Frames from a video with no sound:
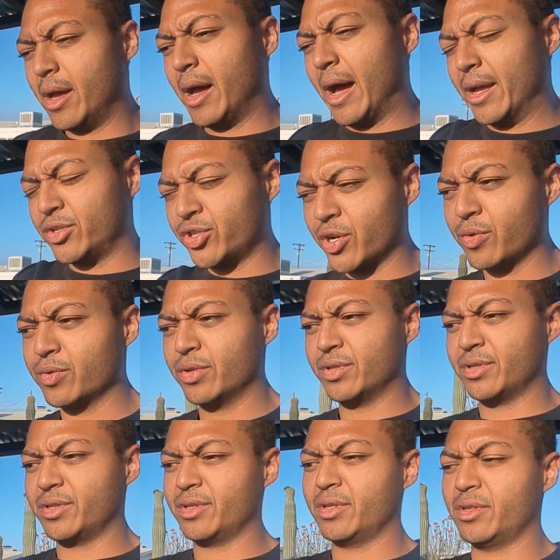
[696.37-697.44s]
I
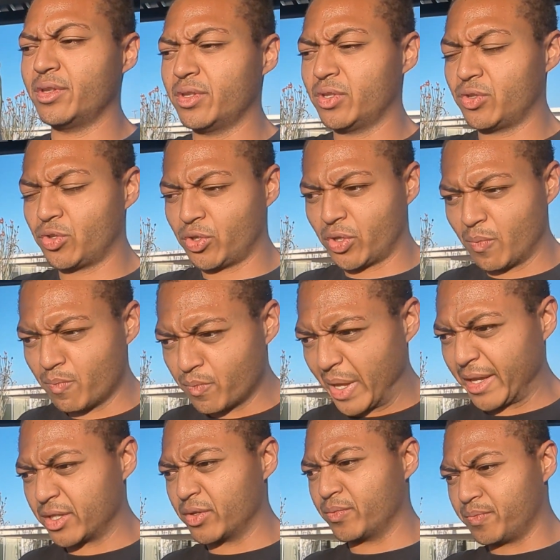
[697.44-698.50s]
chose com-
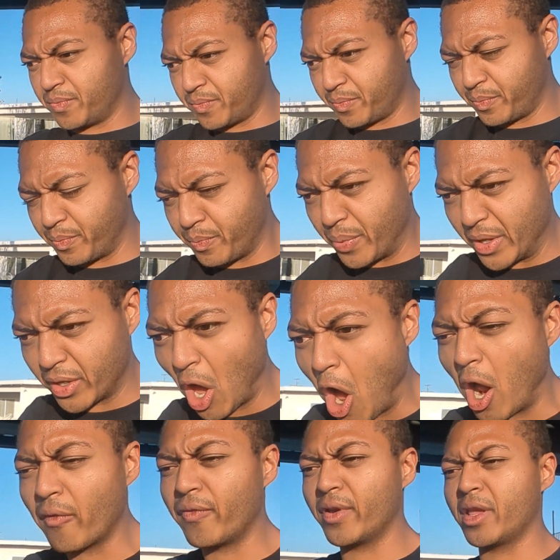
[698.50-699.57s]
like to be
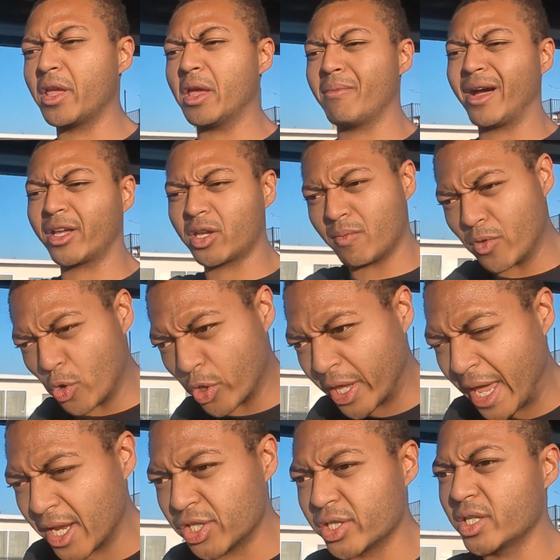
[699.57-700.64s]
confident in my
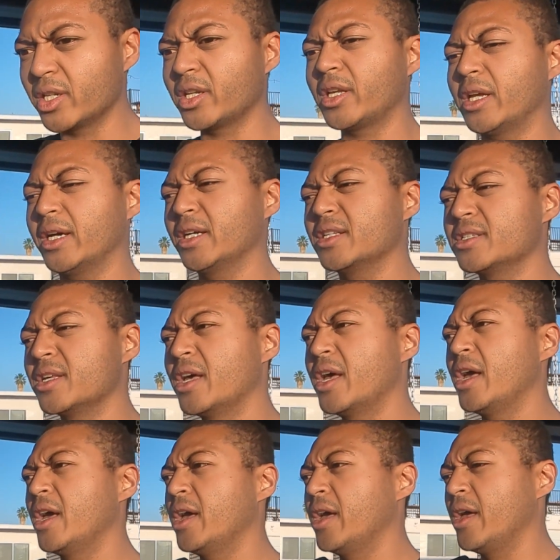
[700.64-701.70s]
communication because
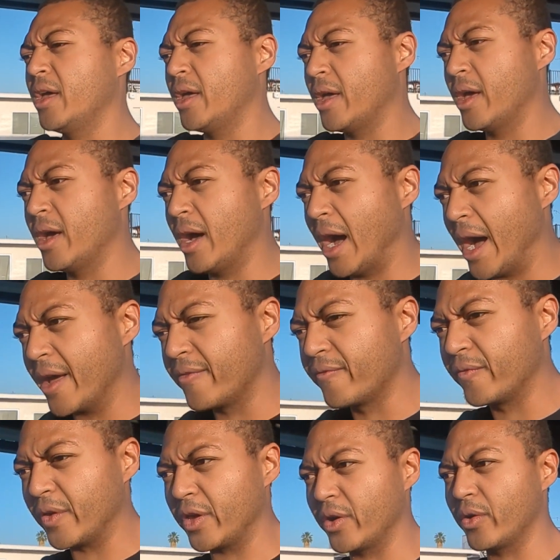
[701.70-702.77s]
I
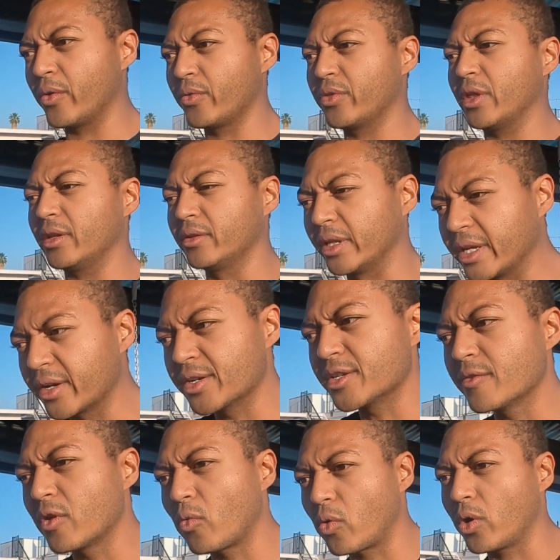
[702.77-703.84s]
feel the leaders of
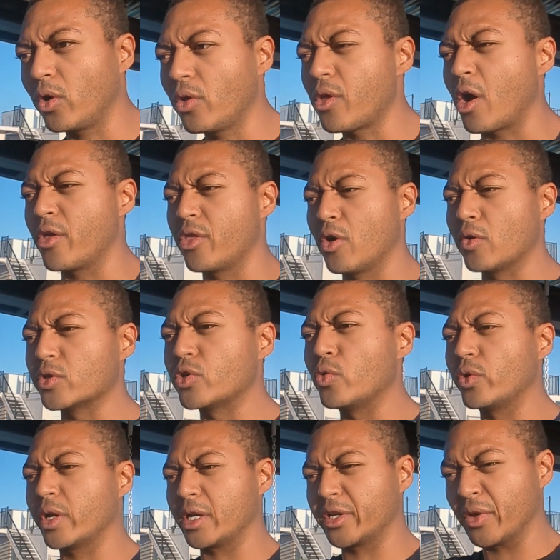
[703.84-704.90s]
the world are those who
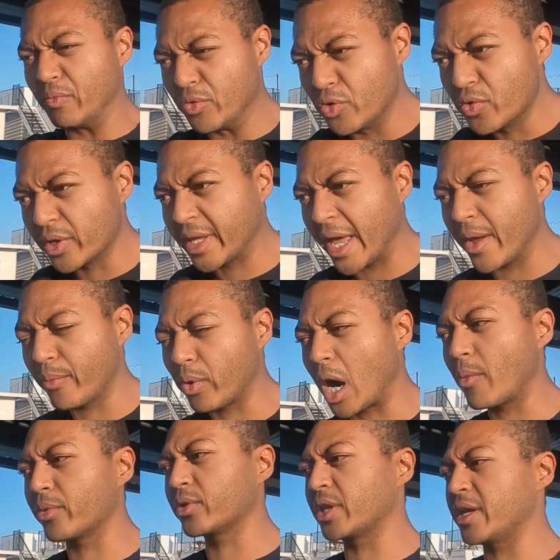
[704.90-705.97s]
can communicate
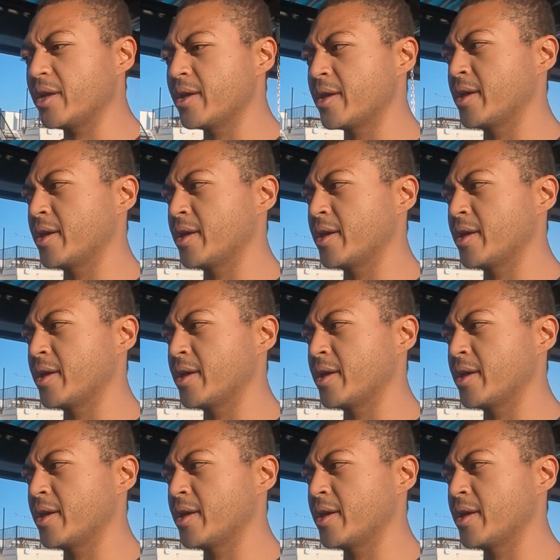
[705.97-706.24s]
properly.